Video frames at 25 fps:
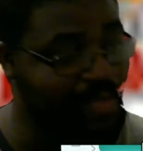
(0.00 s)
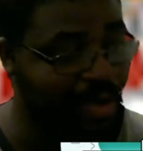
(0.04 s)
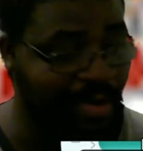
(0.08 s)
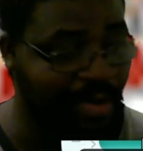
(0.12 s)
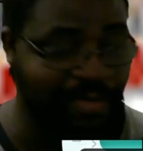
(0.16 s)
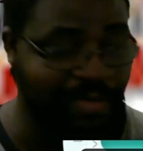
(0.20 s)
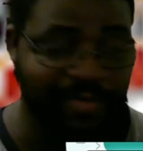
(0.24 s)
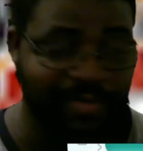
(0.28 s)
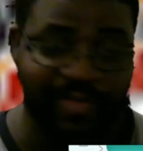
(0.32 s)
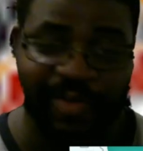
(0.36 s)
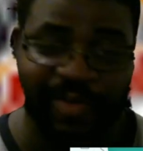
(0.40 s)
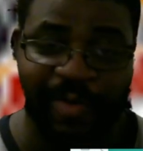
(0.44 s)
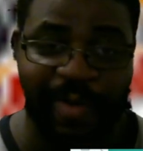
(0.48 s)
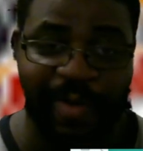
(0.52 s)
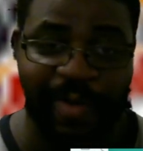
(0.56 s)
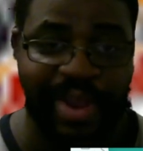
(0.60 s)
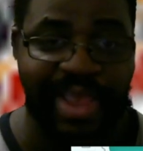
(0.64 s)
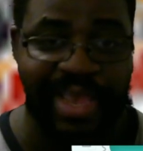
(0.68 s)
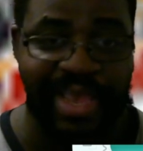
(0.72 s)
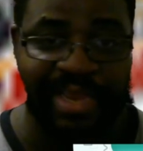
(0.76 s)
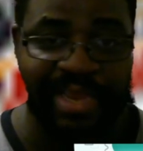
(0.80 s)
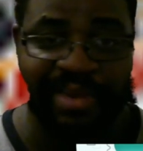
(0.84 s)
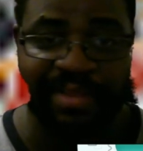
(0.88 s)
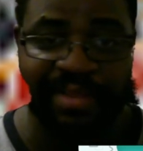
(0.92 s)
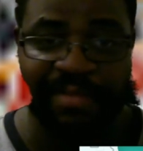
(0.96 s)
it was a great
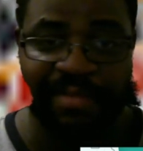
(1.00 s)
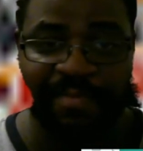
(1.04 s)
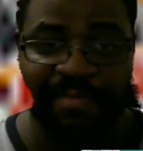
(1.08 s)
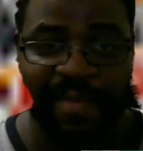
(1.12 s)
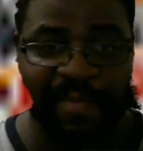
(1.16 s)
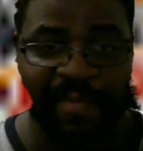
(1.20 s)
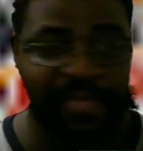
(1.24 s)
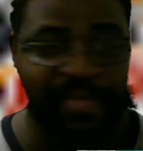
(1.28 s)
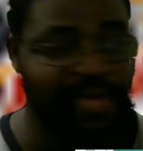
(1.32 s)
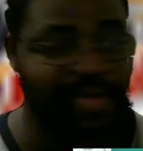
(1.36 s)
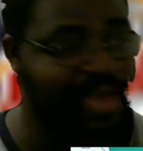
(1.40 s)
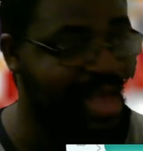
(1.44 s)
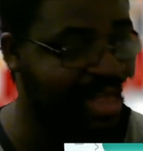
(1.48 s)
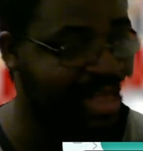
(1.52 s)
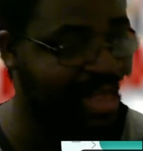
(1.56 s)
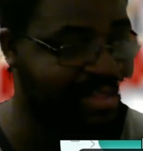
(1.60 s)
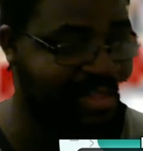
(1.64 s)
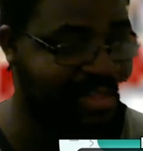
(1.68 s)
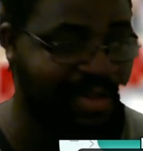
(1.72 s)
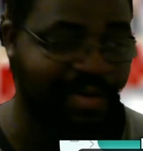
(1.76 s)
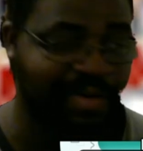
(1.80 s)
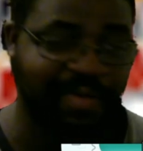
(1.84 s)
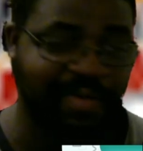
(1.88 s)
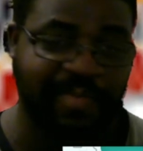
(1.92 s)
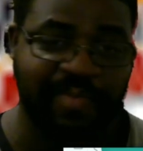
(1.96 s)
ending. Maybe you guys
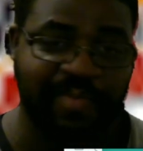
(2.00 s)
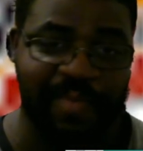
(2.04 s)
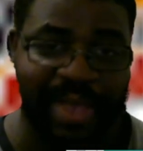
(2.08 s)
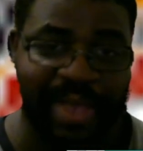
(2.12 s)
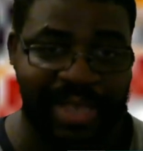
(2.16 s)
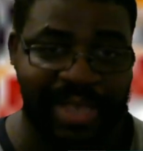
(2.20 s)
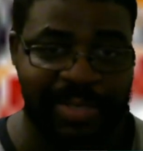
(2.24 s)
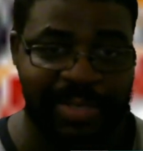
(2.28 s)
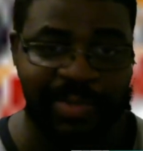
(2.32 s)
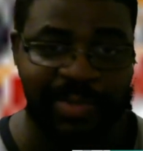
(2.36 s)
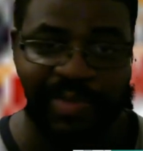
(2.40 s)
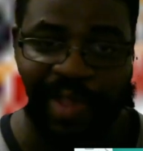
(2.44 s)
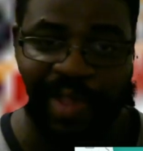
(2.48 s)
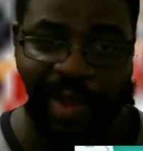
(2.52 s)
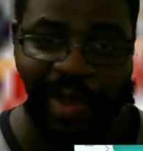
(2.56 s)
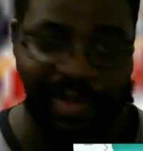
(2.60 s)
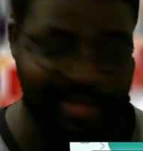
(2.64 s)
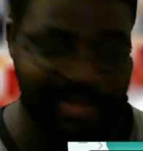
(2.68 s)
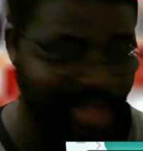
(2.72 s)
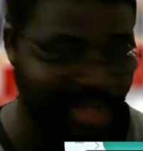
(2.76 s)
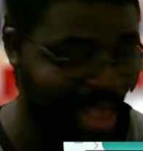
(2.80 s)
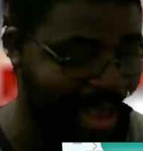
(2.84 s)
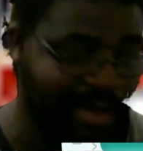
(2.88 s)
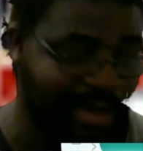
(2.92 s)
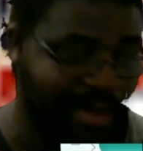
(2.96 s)
thought the match was
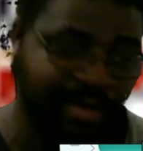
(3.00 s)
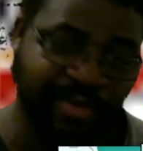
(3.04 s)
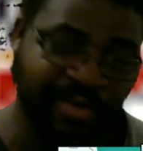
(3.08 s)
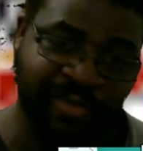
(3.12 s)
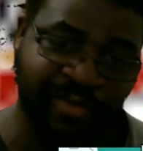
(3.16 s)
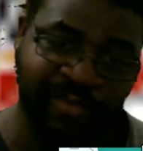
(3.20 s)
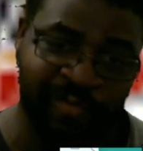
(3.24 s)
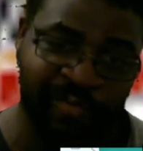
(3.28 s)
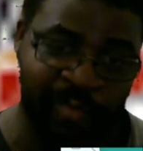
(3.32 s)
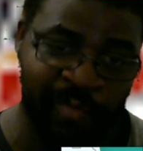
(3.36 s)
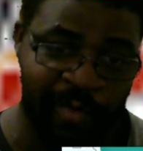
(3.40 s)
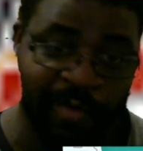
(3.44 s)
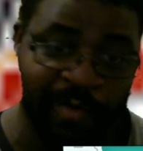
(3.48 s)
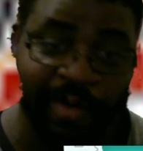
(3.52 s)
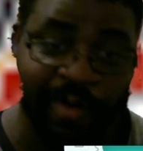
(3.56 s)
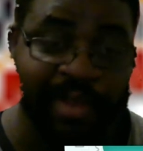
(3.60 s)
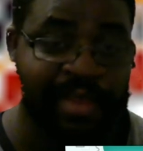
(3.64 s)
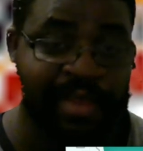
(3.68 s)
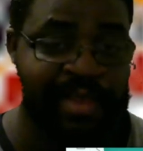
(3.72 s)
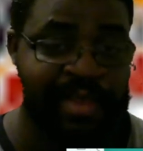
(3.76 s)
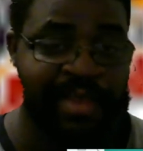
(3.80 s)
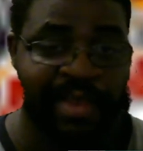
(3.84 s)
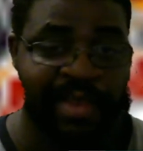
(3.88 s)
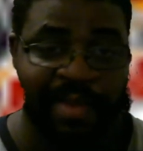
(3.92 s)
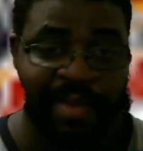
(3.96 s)
out of this world.
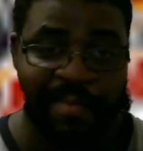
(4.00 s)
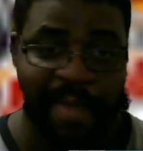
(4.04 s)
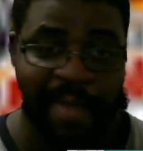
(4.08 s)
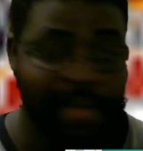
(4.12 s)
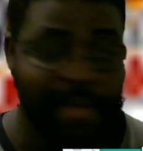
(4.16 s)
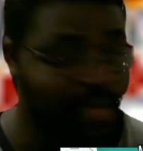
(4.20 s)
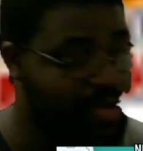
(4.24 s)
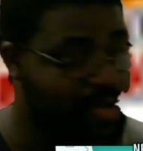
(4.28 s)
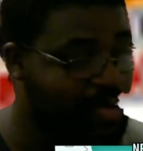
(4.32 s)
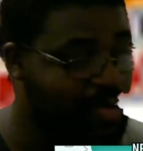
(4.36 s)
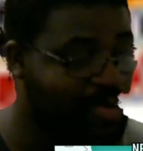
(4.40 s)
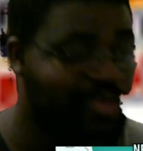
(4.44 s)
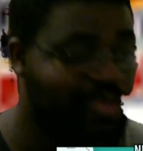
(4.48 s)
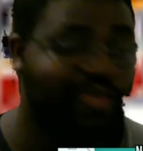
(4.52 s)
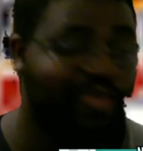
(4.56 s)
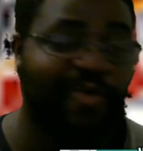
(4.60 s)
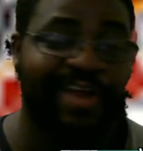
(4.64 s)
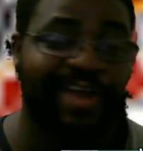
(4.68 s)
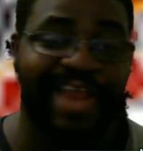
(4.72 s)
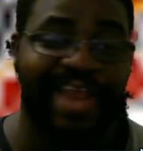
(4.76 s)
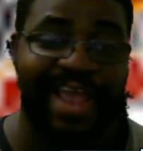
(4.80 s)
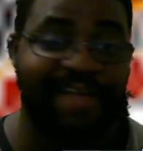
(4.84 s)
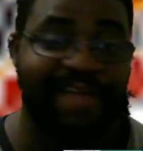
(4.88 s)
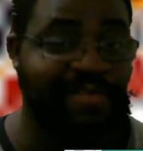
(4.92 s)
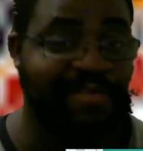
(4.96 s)
Maybe you
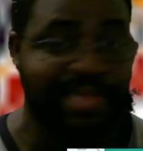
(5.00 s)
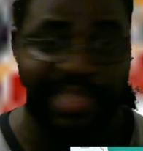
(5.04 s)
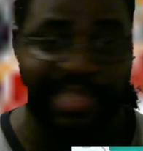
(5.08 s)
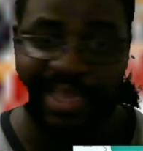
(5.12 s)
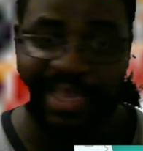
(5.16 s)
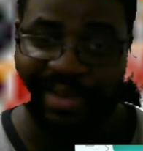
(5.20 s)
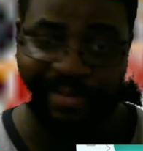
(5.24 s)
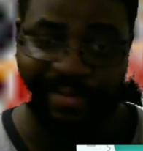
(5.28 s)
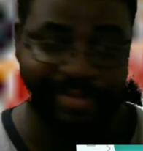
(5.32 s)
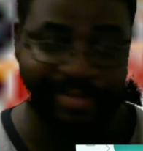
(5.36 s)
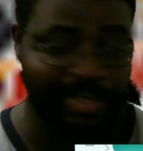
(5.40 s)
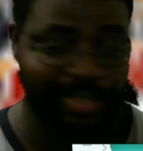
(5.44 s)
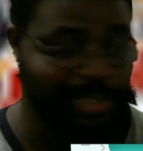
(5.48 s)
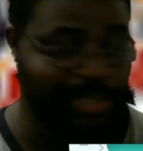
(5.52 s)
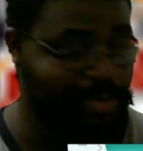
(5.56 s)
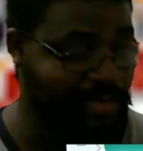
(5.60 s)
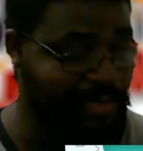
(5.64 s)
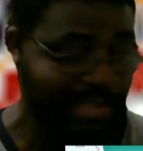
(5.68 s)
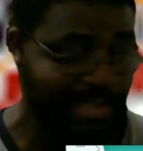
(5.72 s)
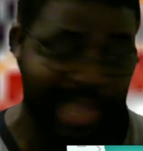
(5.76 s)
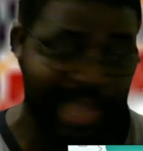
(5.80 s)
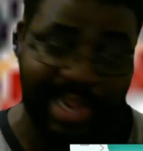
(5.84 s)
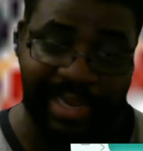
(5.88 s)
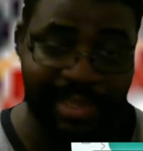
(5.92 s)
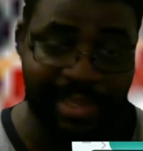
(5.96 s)
enjoyed everything on the show.
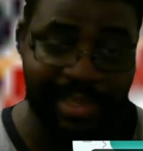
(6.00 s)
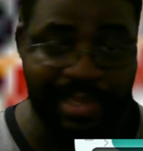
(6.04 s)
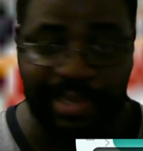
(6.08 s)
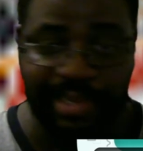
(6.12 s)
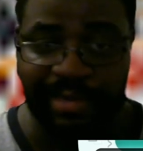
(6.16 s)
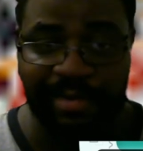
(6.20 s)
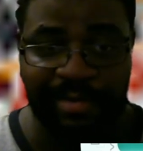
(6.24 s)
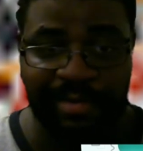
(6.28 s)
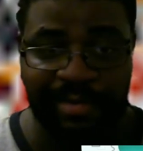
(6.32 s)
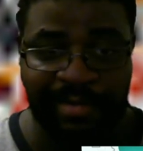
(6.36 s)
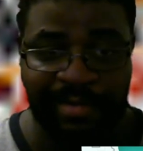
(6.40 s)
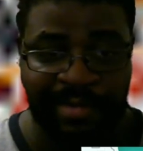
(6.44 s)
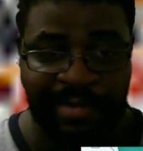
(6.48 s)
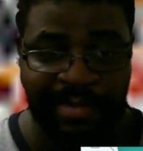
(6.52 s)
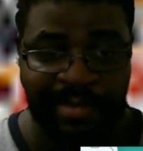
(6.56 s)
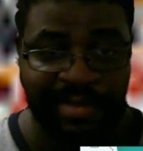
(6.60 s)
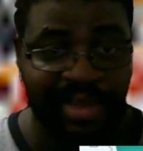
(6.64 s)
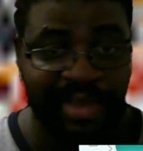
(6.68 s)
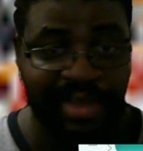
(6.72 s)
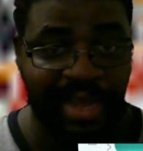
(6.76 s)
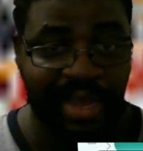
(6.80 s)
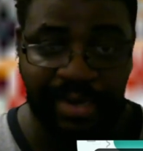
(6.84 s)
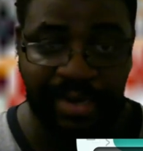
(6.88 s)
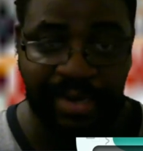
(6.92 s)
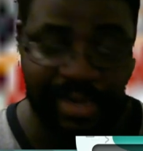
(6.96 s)
I didn't.
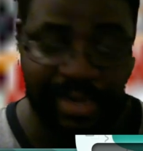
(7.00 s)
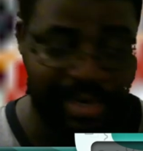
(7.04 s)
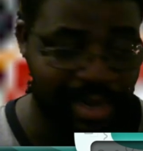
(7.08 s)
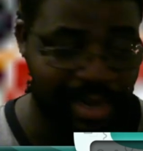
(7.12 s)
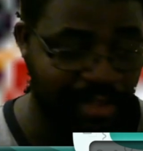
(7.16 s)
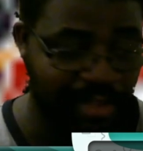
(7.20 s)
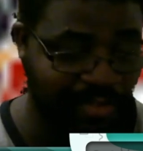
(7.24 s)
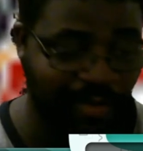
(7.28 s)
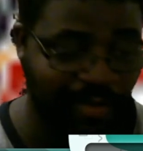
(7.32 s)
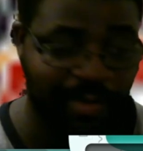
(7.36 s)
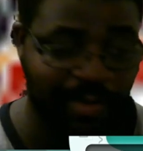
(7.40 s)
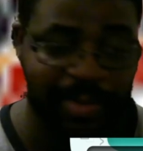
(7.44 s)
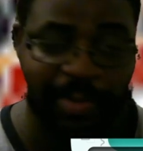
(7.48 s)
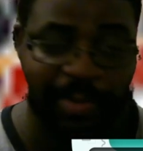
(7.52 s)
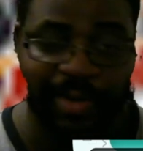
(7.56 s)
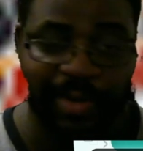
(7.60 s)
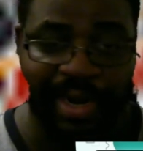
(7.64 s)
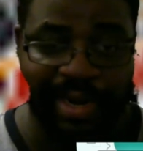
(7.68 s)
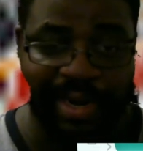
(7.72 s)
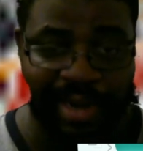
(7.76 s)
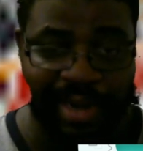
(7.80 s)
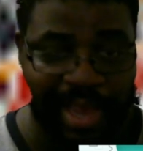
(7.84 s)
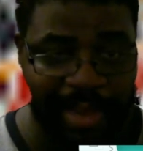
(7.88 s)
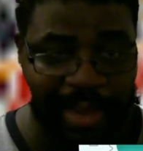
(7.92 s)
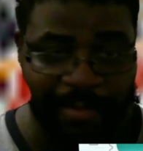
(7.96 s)
I told you what I
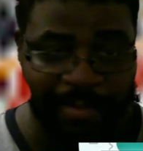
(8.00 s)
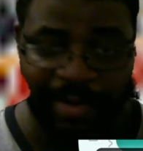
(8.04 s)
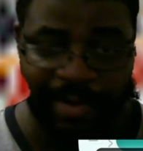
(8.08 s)
liked, what I